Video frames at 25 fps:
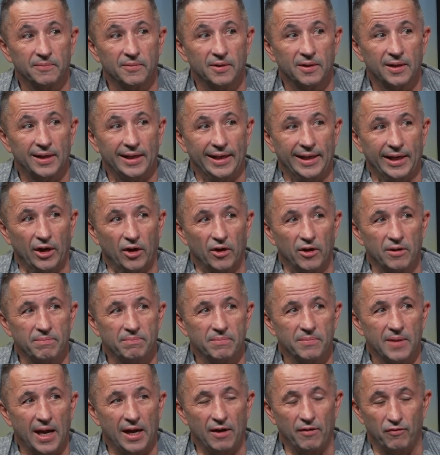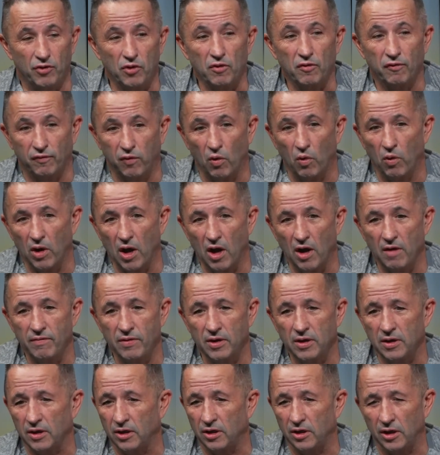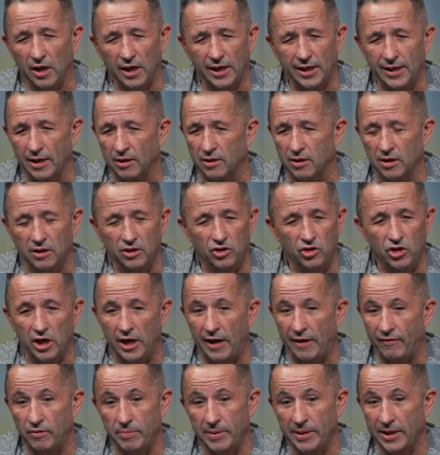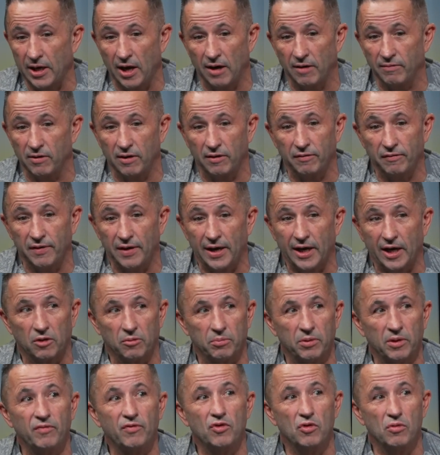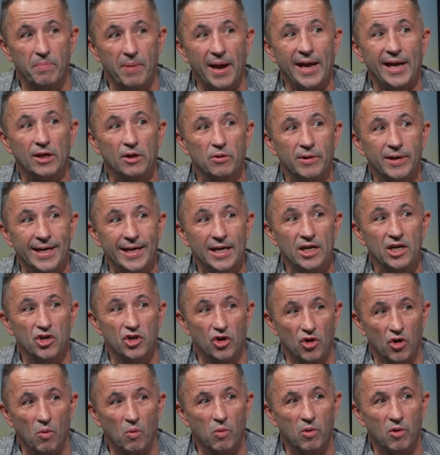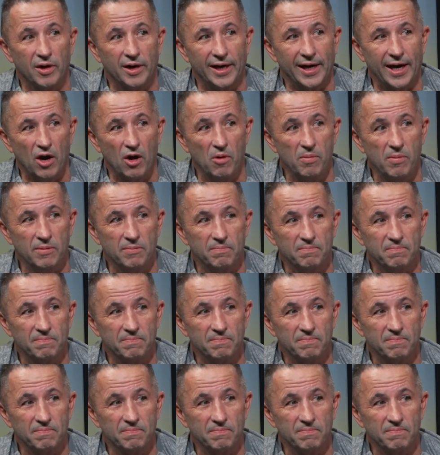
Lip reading: You know, and if you fall over, you don't have to be going very fast, but if you bang your head and you're not wearing a helmet,